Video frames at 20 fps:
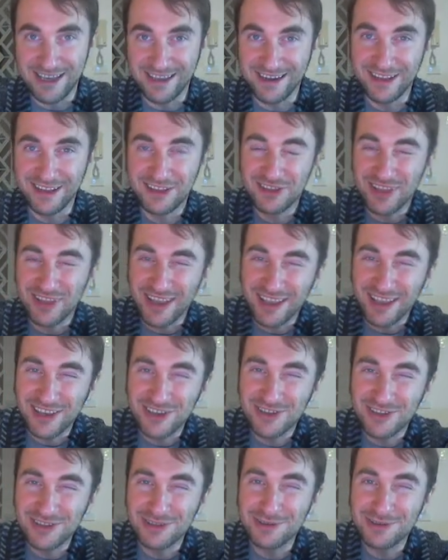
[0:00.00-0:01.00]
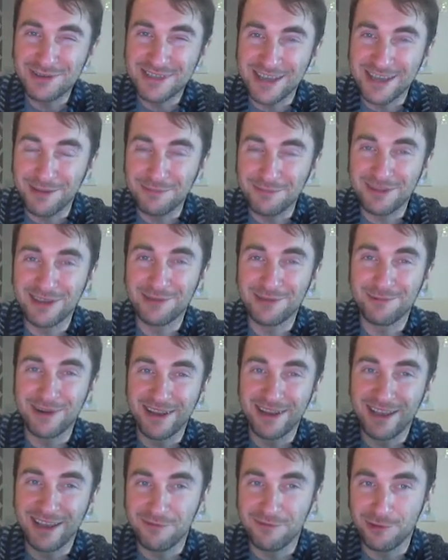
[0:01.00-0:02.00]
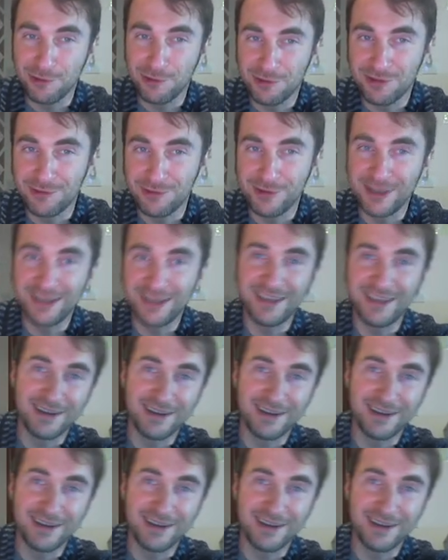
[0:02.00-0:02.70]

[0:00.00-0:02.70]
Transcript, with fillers: and I could do something where I have all three,